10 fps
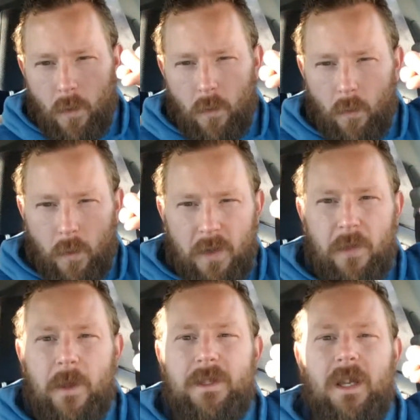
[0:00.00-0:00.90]
One of the
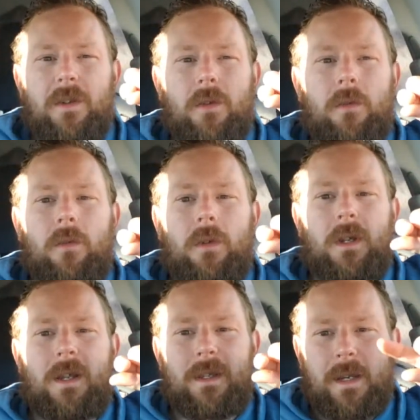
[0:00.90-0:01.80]
things I do
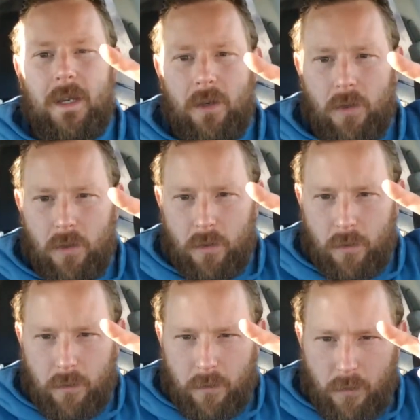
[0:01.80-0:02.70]
is I get
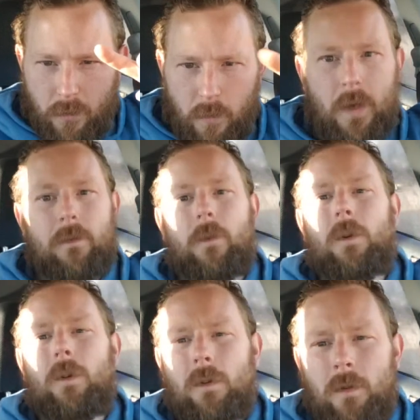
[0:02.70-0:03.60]

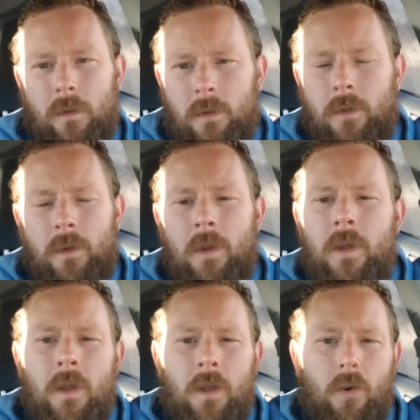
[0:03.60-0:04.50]
grateful.
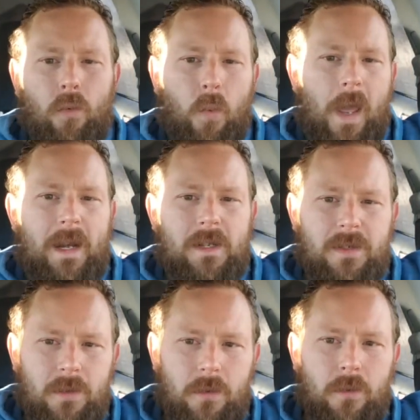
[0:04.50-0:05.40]

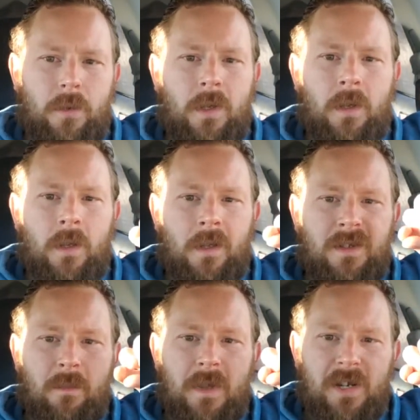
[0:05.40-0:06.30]
Gratitude
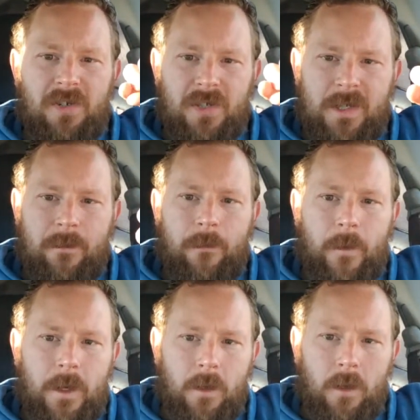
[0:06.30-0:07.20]
diminishes
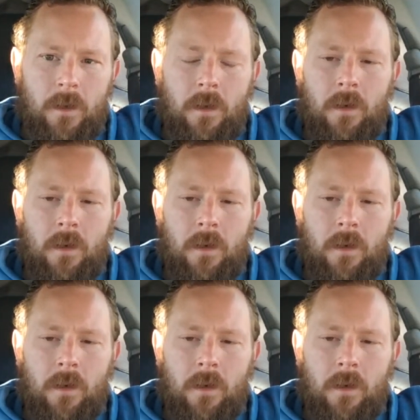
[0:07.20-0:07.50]
fear.